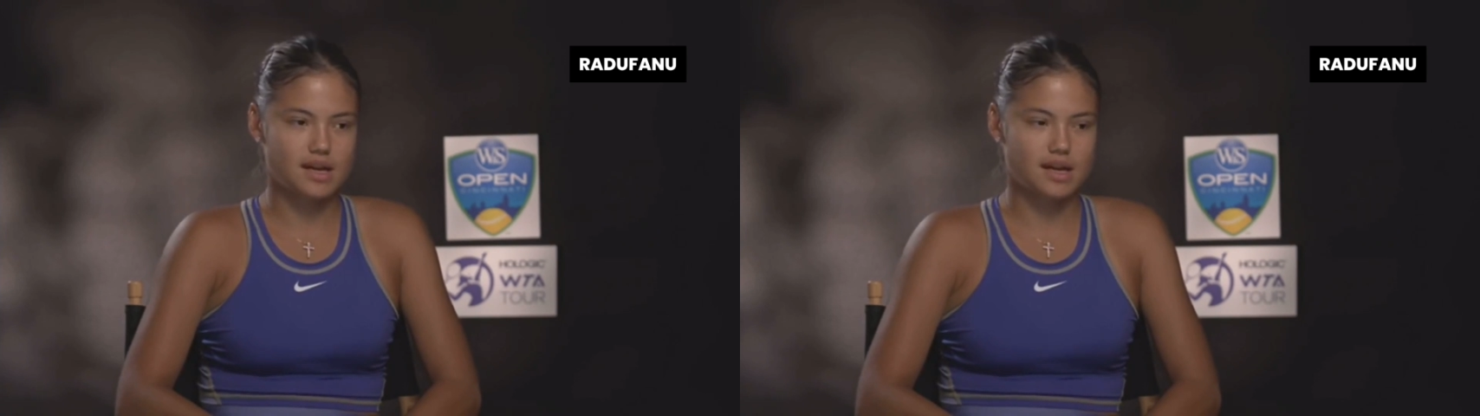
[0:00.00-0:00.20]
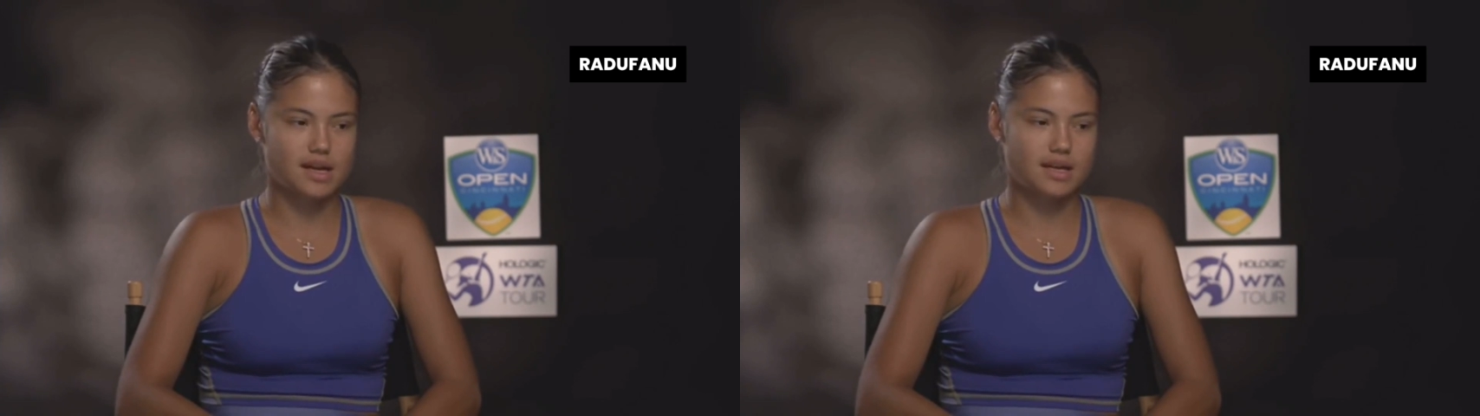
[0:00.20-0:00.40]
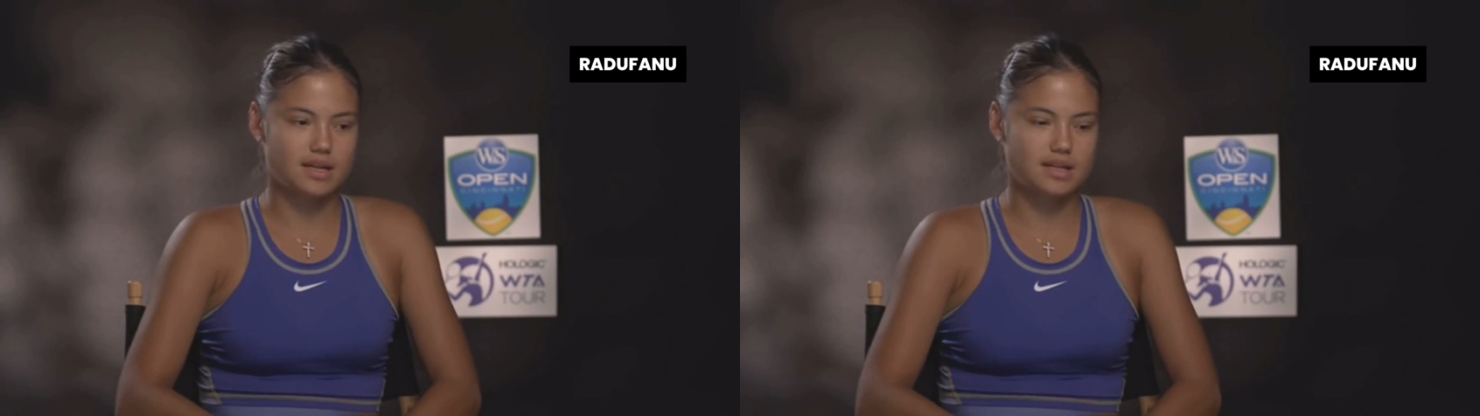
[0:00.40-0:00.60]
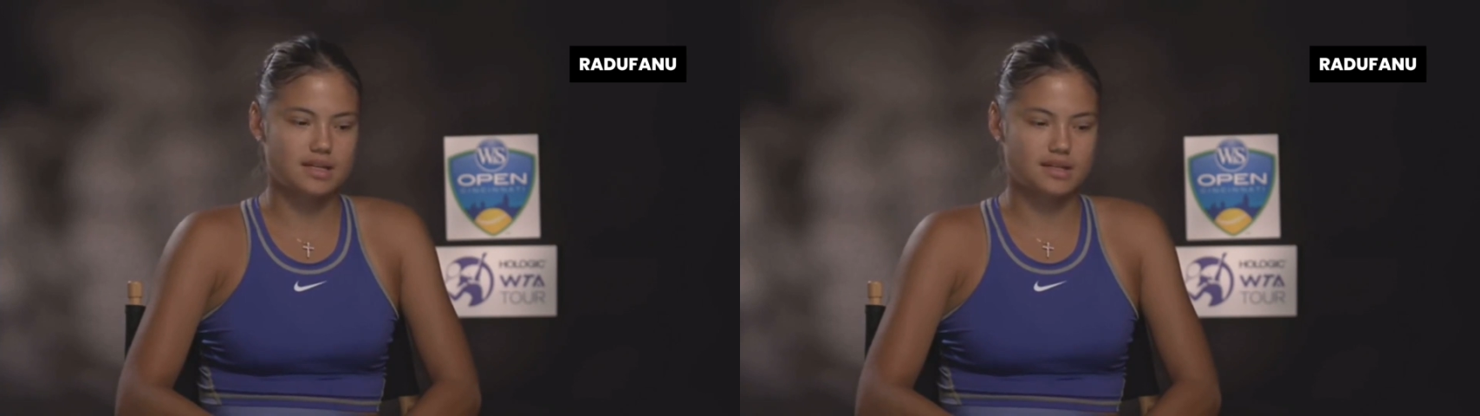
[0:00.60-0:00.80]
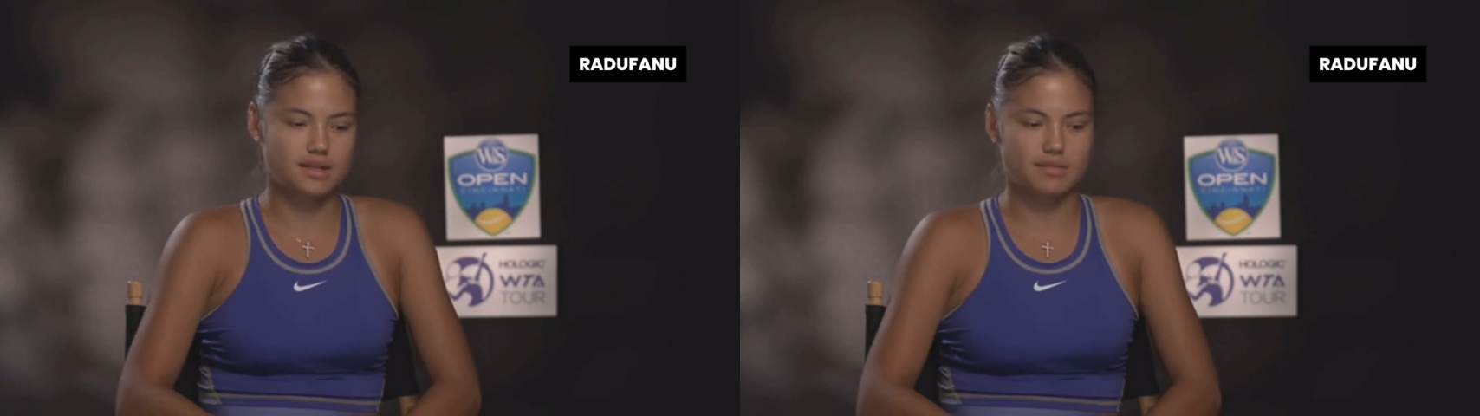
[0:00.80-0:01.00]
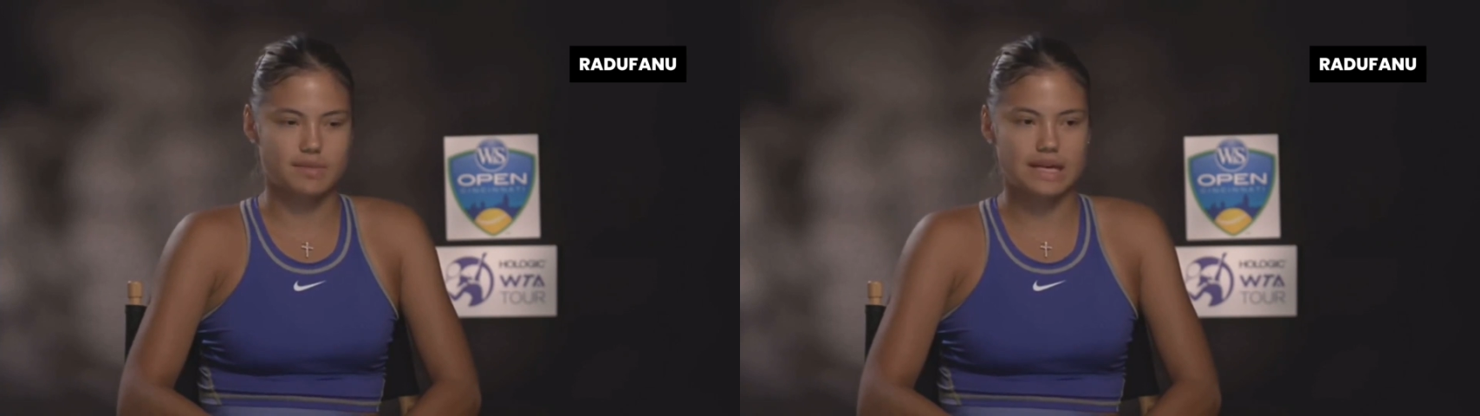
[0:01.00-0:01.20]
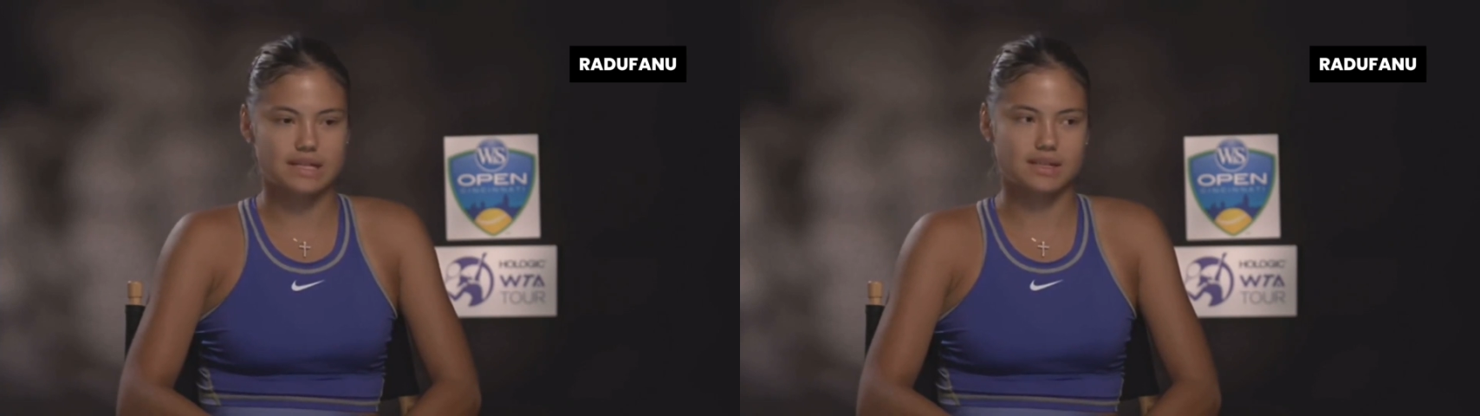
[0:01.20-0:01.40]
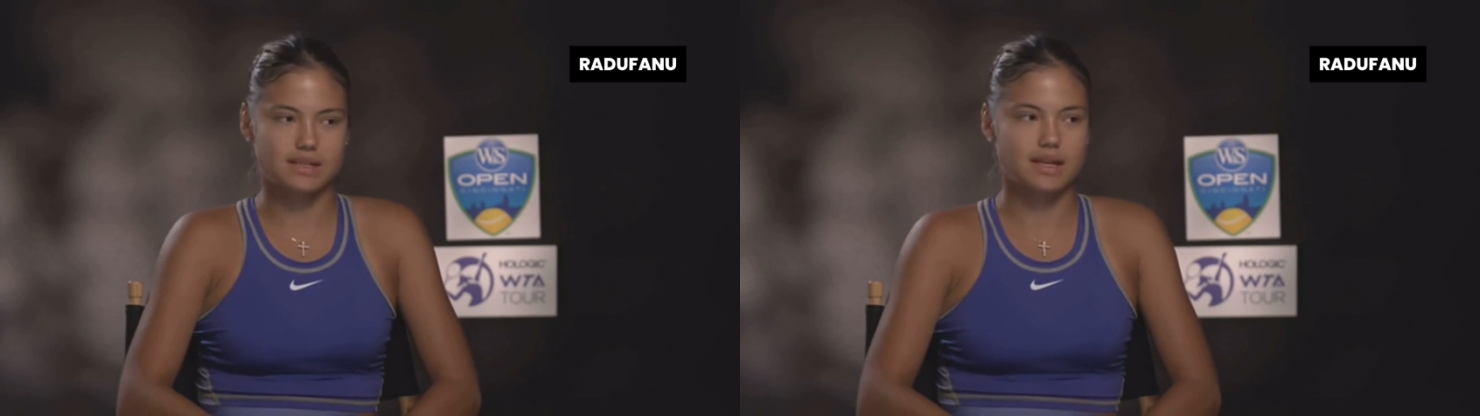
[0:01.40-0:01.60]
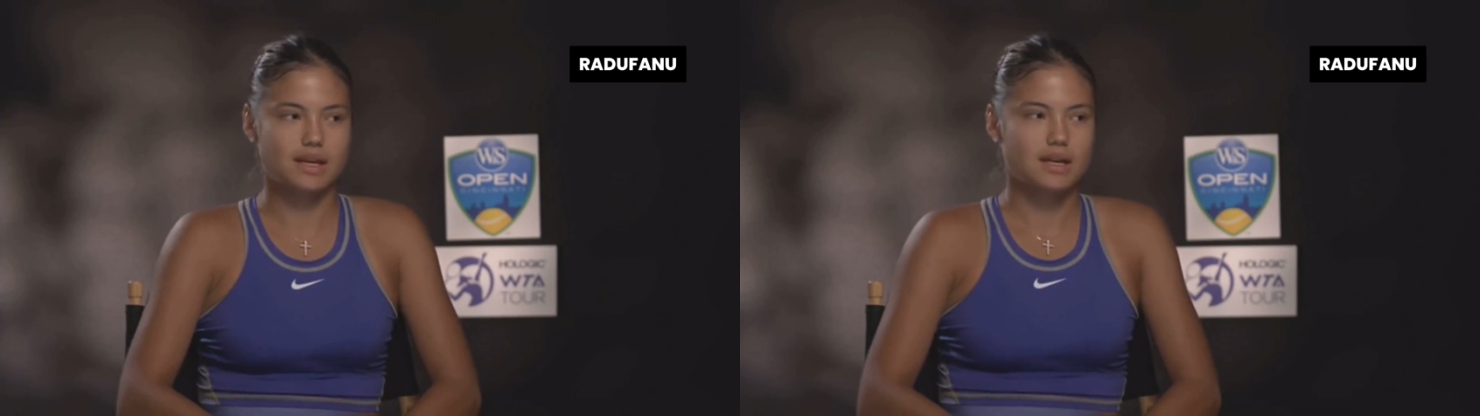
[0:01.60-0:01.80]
and compared to